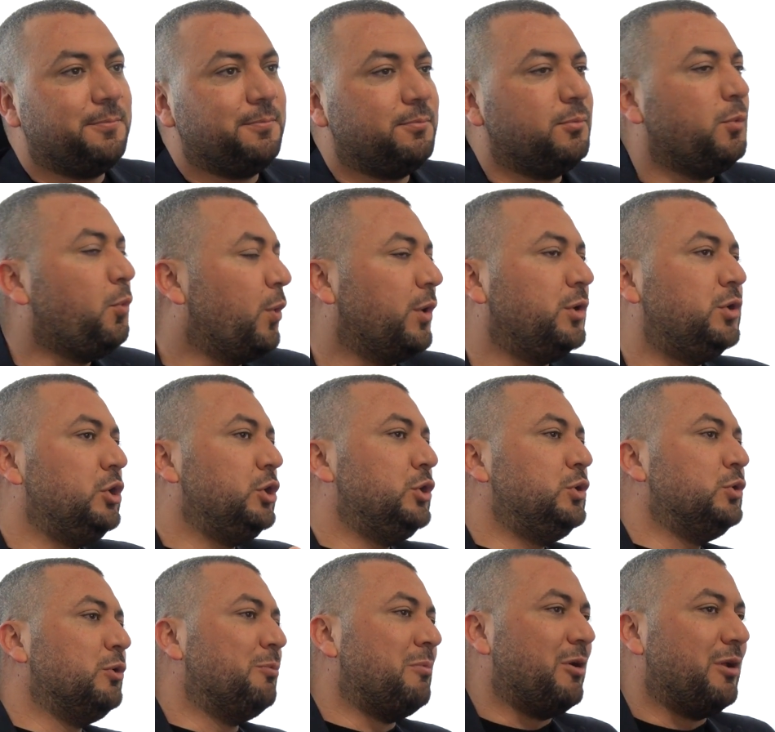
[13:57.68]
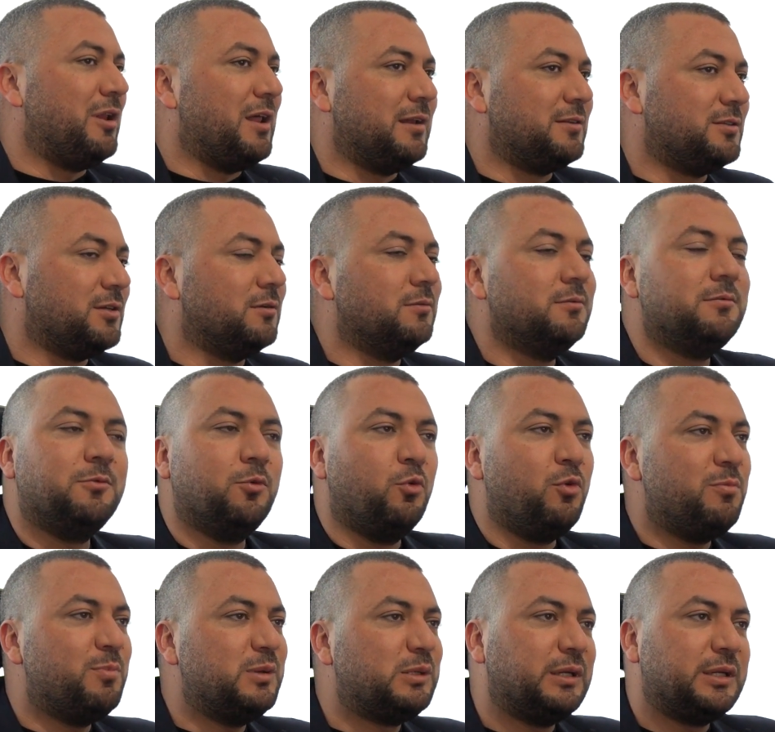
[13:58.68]
What do you do about that? So
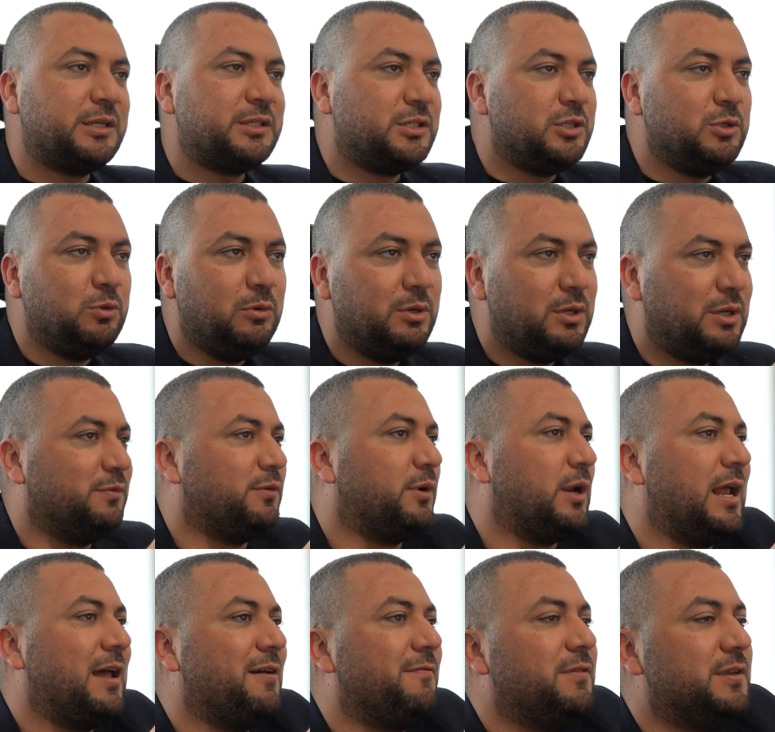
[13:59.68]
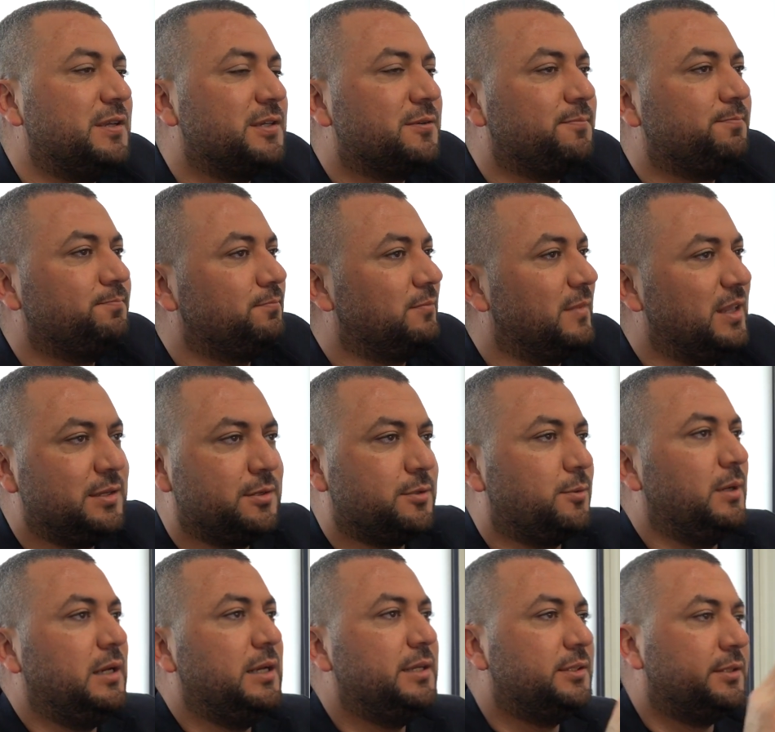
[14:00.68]
with Bitrix, you will never have this. It's
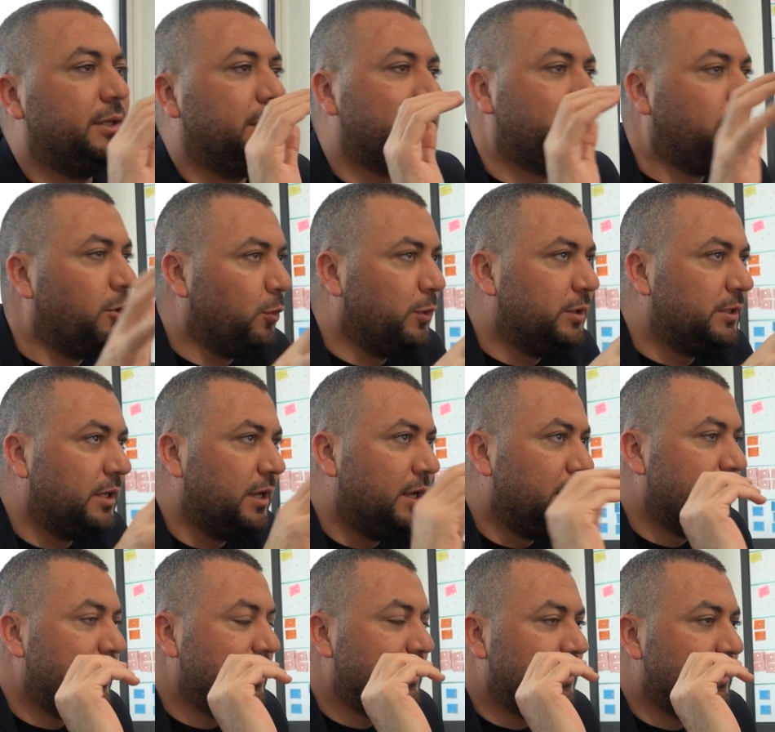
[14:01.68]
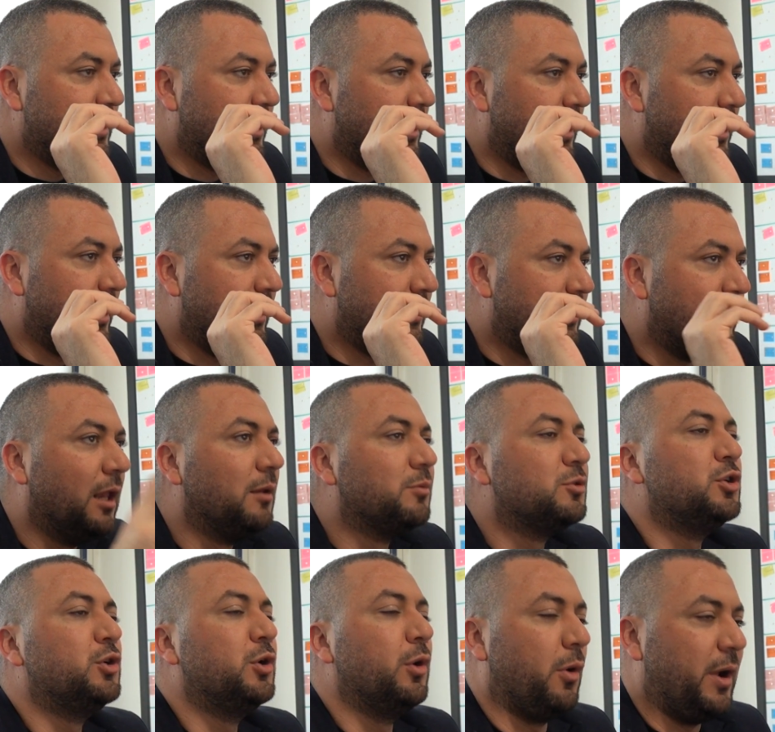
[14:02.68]
really straightforward. It helps
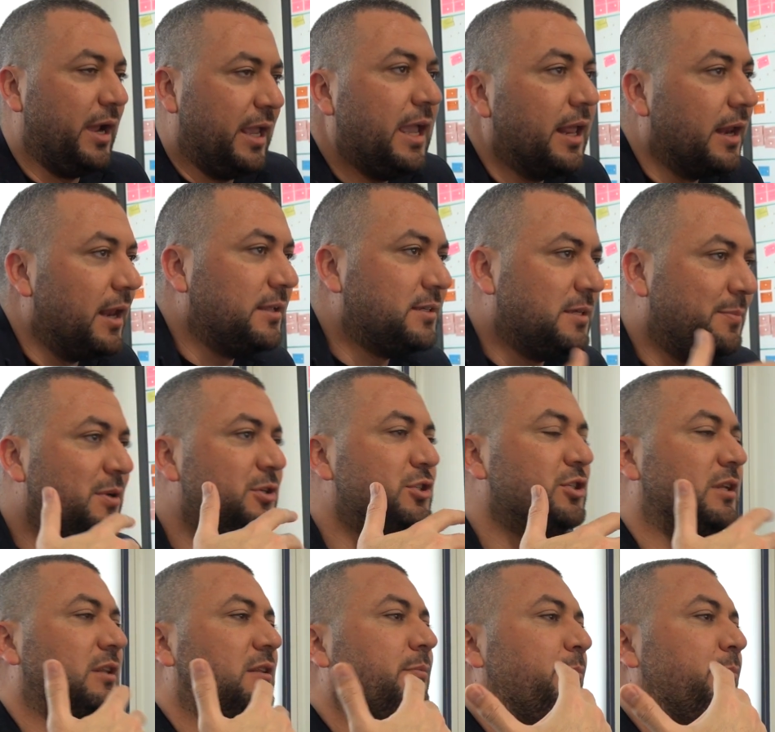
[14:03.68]
you grow, again, as I mentioned.